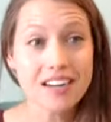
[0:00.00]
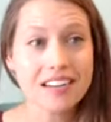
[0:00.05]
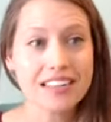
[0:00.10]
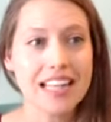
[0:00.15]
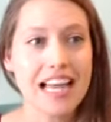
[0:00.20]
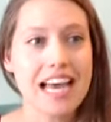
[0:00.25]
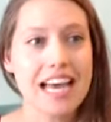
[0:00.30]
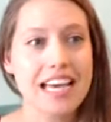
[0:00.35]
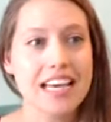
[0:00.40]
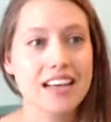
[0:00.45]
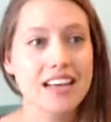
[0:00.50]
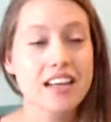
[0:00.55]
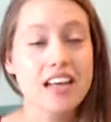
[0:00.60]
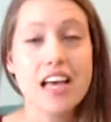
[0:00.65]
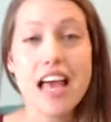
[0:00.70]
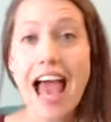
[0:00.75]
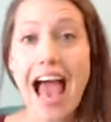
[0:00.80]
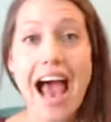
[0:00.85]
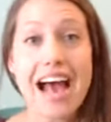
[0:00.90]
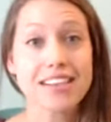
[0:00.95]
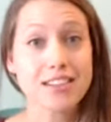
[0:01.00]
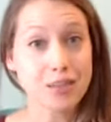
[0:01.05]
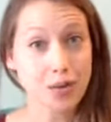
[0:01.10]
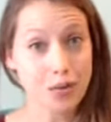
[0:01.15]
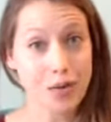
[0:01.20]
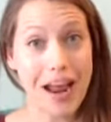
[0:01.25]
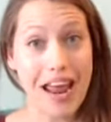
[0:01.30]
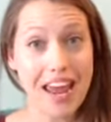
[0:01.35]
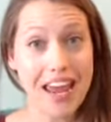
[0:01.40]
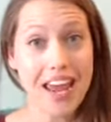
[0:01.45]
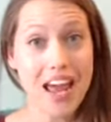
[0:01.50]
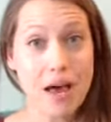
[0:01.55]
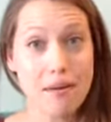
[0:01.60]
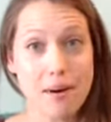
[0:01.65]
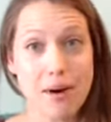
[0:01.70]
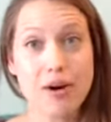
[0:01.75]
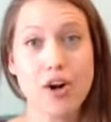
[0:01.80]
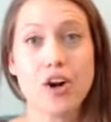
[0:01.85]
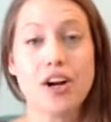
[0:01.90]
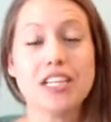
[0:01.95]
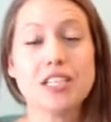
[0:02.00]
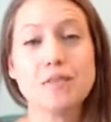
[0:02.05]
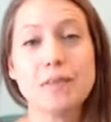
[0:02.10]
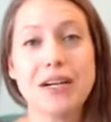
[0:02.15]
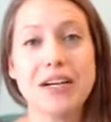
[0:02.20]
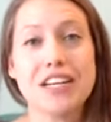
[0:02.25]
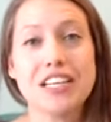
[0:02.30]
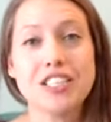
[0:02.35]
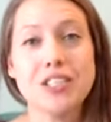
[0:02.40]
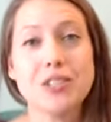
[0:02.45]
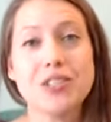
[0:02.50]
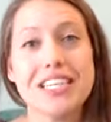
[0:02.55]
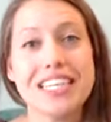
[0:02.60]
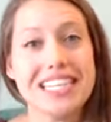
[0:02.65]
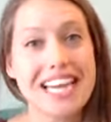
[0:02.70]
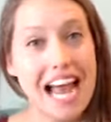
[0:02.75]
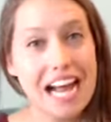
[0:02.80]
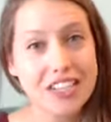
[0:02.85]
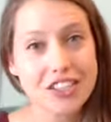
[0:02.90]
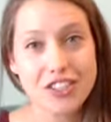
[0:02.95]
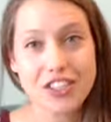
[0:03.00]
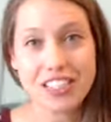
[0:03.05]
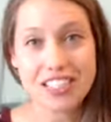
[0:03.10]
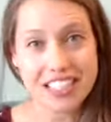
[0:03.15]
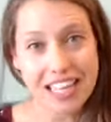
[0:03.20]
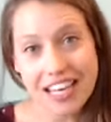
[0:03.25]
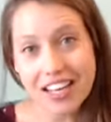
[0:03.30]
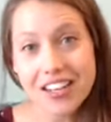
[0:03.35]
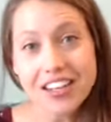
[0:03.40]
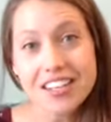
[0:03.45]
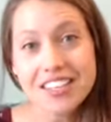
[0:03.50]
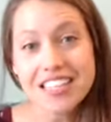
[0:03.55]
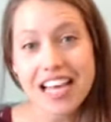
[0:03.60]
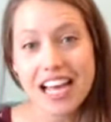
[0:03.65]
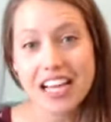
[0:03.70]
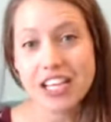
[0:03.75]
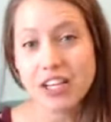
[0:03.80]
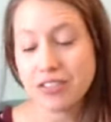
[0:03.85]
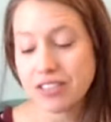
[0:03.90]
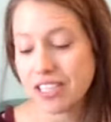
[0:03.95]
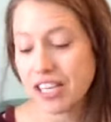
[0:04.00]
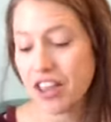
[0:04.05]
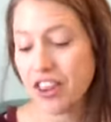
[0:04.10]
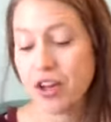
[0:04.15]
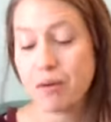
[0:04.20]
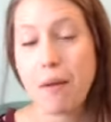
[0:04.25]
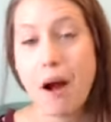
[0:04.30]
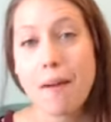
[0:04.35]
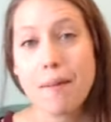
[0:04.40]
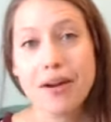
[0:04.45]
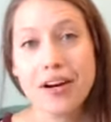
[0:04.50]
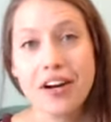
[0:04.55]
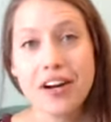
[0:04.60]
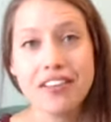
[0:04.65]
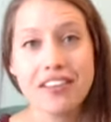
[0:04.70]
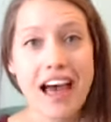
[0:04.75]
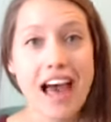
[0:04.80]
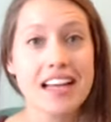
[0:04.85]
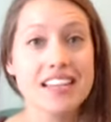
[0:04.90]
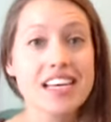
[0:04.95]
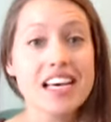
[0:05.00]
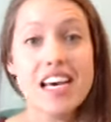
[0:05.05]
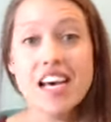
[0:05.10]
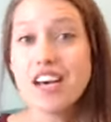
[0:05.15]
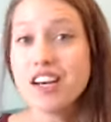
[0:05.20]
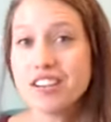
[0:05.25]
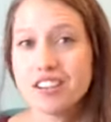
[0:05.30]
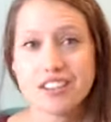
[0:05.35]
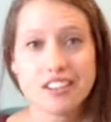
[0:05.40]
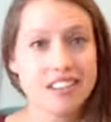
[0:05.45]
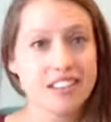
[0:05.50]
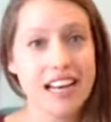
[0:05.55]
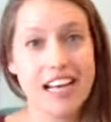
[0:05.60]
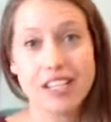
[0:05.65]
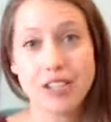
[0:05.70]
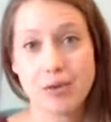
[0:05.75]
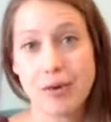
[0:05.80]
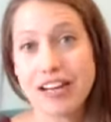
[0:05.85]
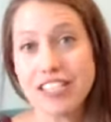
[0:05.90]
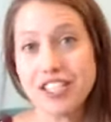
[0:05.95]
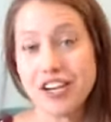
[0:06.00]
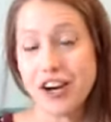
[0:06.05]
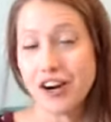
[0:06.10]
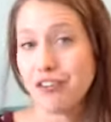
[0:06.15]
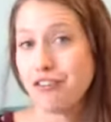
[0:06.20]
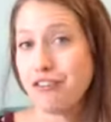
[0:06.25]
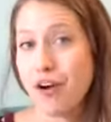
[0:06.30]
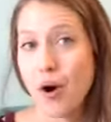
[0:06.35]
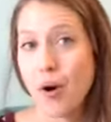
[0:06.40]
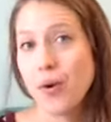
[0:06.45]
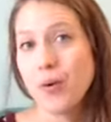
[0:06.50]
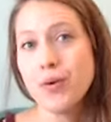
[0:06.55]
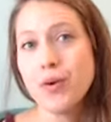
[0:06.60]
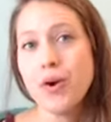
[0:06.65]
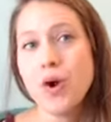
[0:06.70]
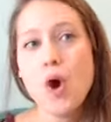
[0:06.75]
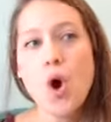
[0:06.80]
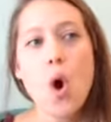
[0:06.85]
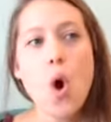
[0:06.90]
like ask Ray about her experience using natural cycles and using a thermometer that connects right to her phone.